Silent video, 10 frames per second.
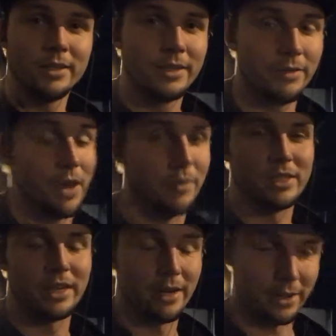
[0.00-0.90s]
If you haven't
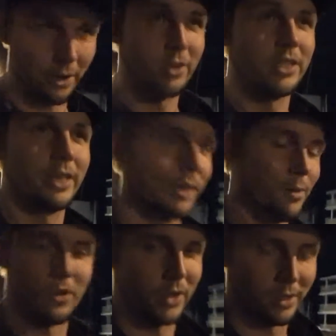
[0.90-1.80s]
seen it, go see it. I'm
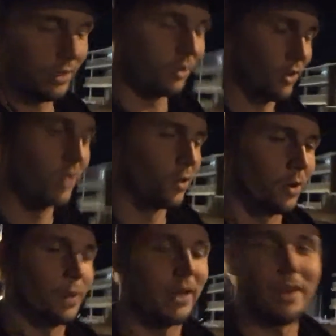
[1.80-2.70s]
not gonna talk
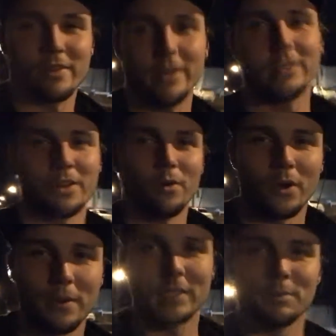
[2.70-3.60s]
about anything, so don't
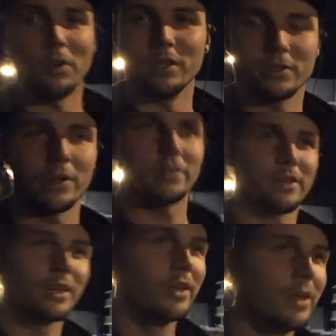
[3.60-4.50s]
worry about spoilers or
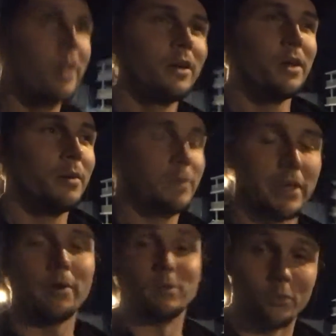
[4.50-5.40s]
anything. But
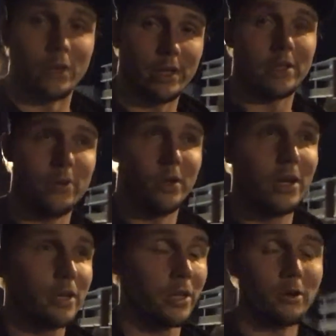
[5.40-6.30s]
that was really good.
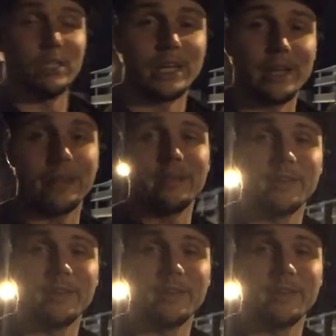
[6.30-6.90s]
Go see it.